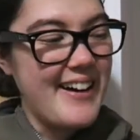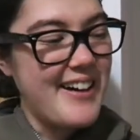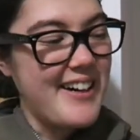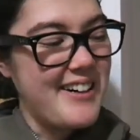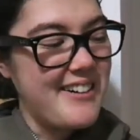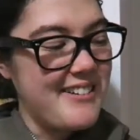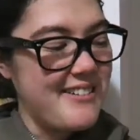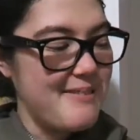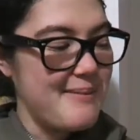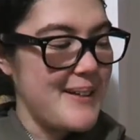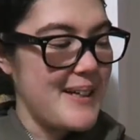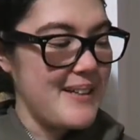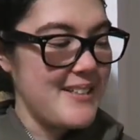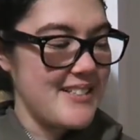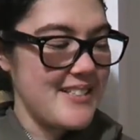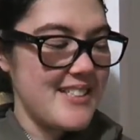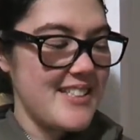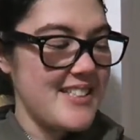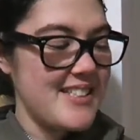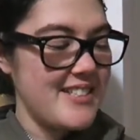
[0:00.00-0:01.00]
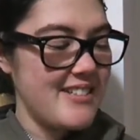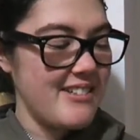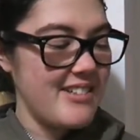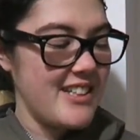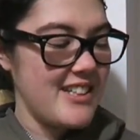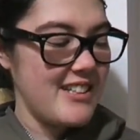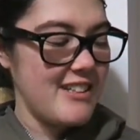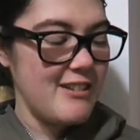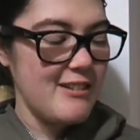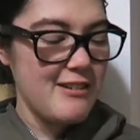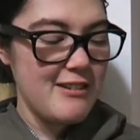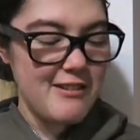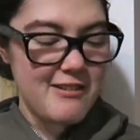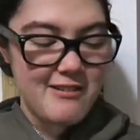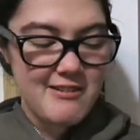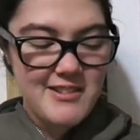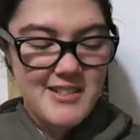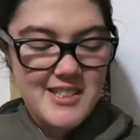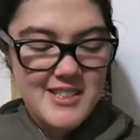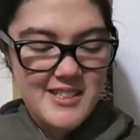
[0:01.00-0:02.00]
Oh man, this is so
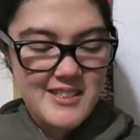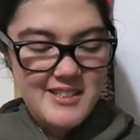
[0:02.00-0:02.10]
cute.